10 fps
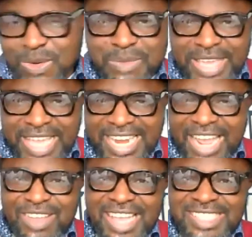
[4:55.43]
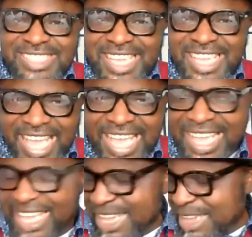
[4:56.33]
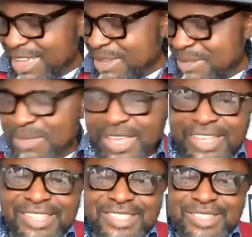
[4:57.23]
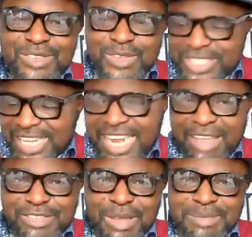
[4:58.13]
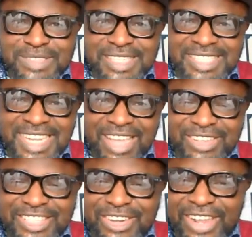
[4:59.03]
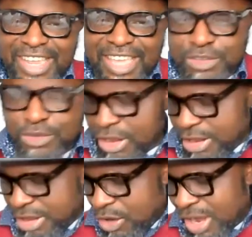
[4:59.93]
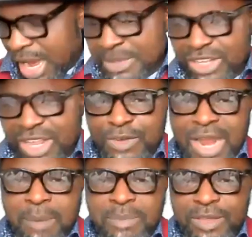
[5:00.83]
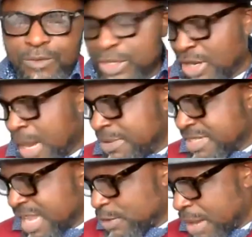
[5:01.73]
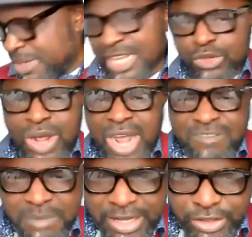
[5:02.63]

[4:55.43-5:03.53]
you not be here. That you are still here means you still left something that you did not give. So, Olabisi Olabi, with Olabisi Olabi, there's no half